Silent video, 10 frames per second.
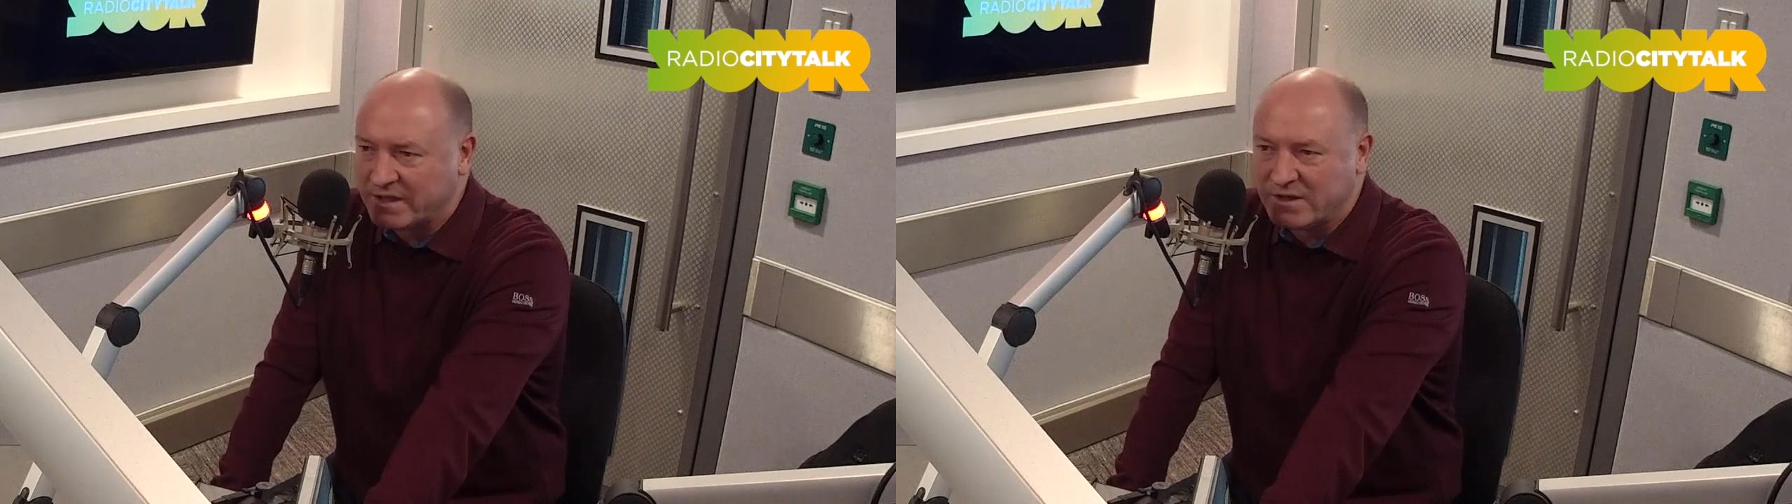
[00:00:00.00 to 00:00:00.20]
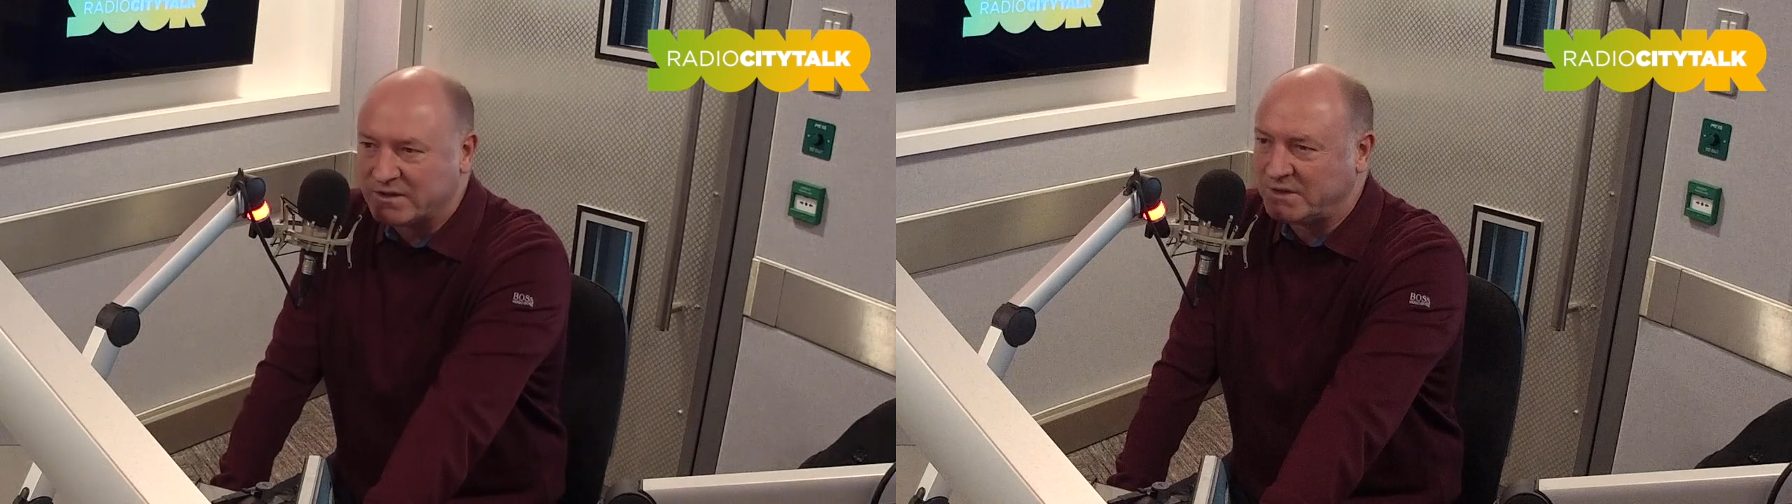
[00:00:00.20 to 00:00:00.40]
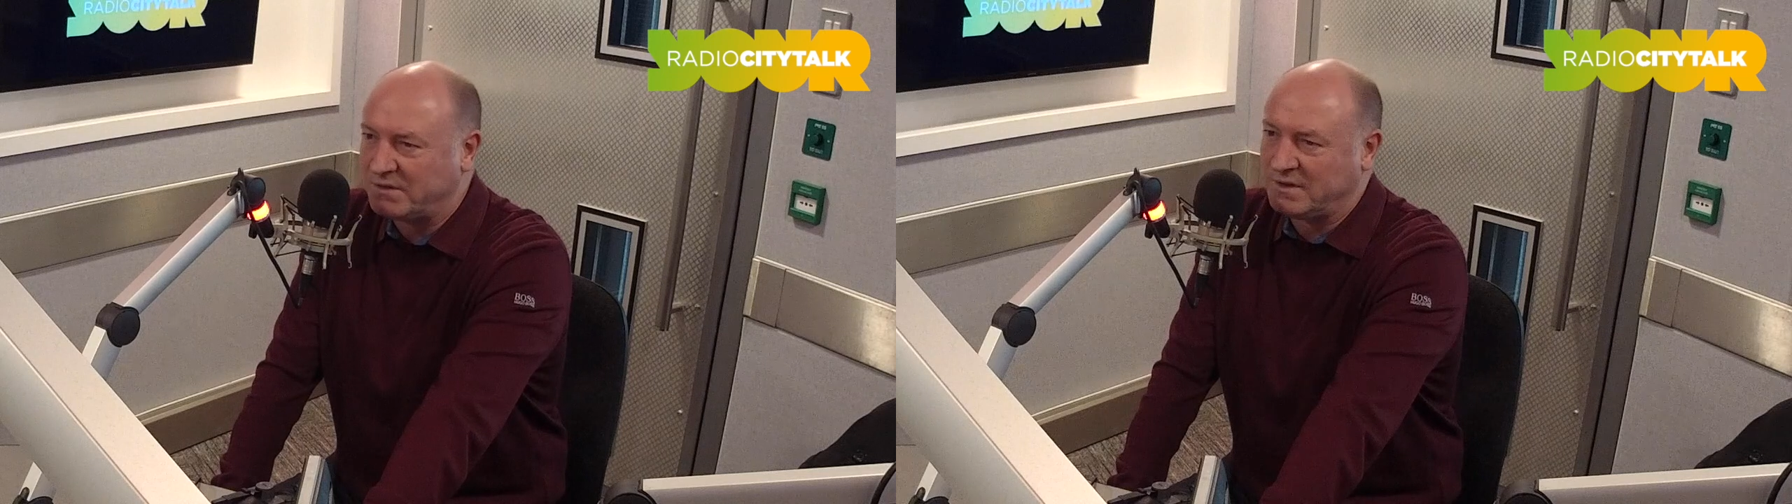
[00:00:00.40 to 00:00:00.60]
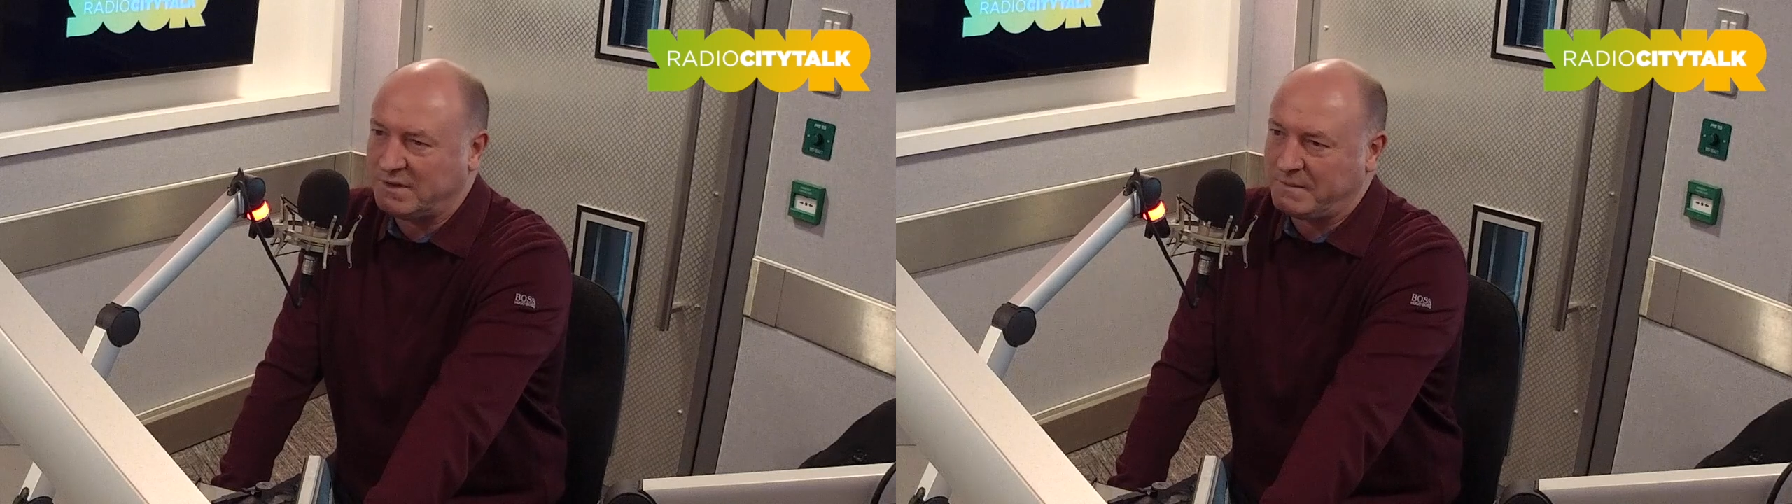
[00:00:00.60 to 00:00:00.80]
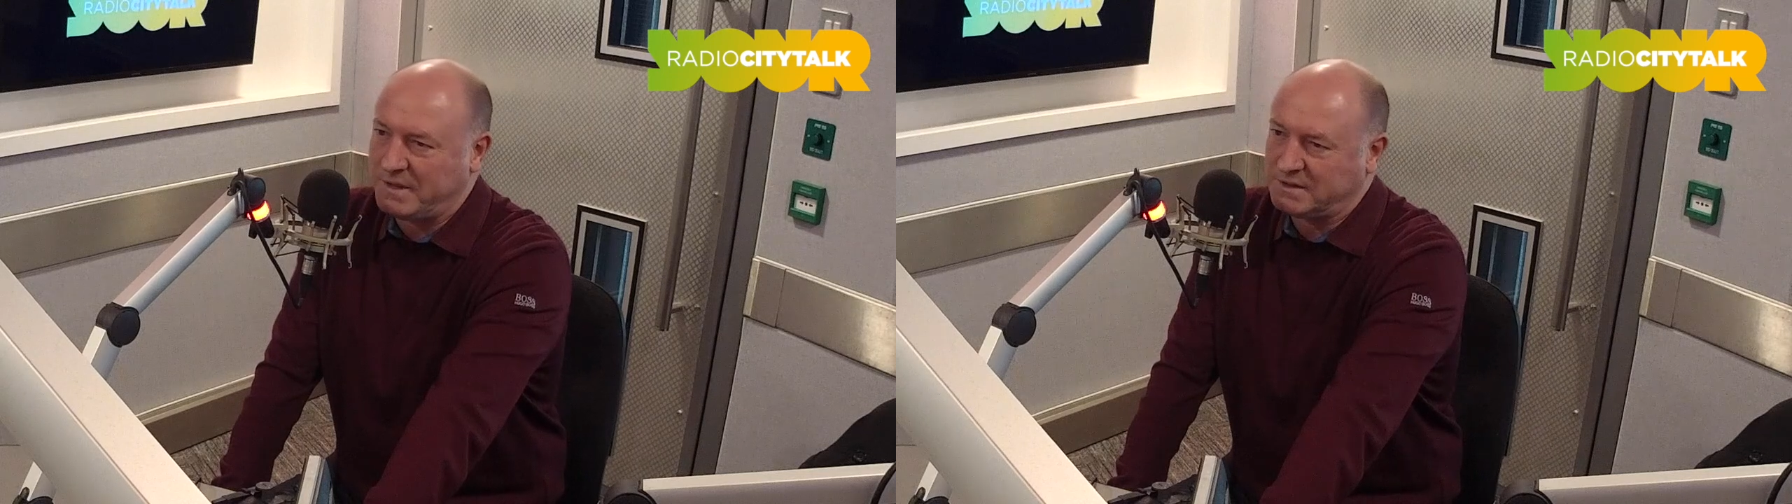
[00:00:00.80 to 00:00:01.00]
Can't do
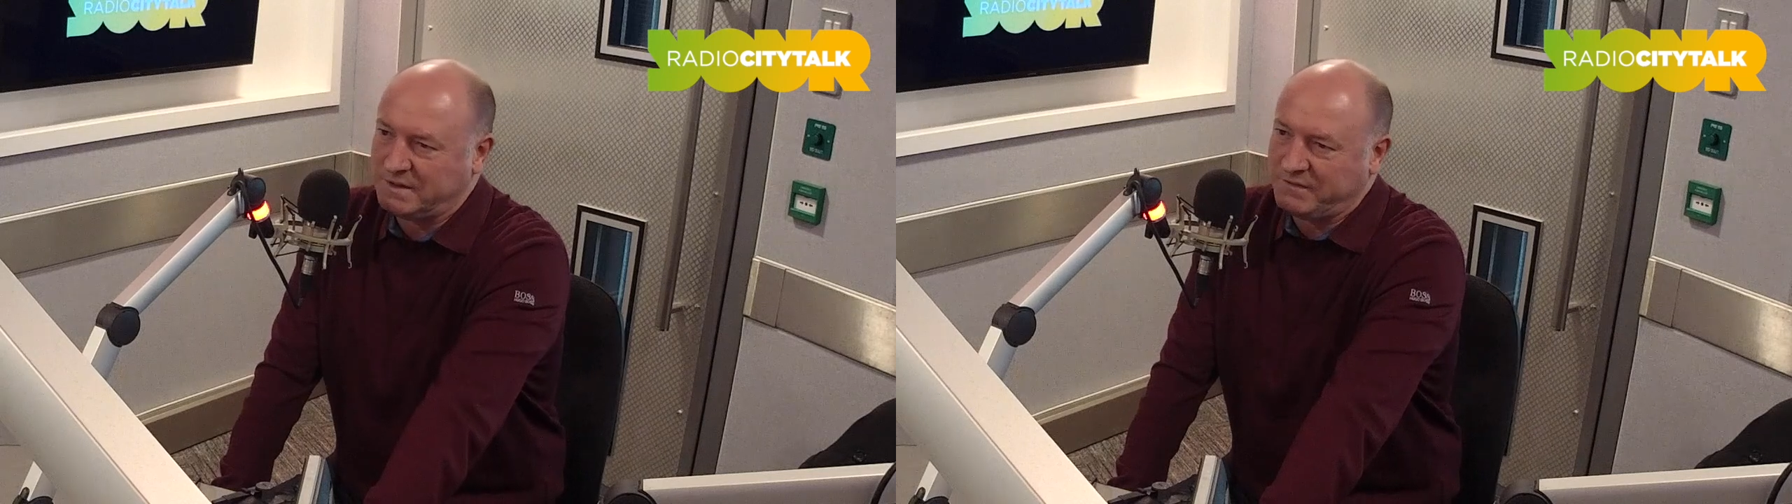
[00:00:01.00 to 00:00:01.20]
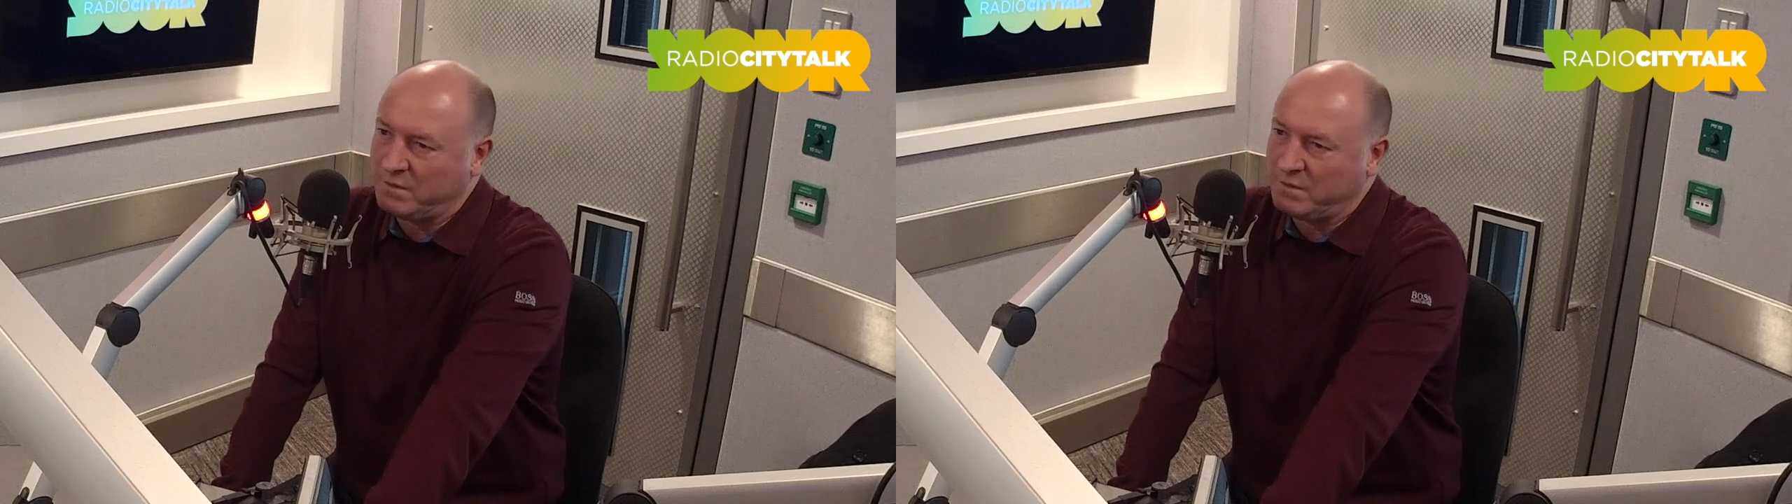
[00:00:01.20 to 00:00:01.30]
nothing about it.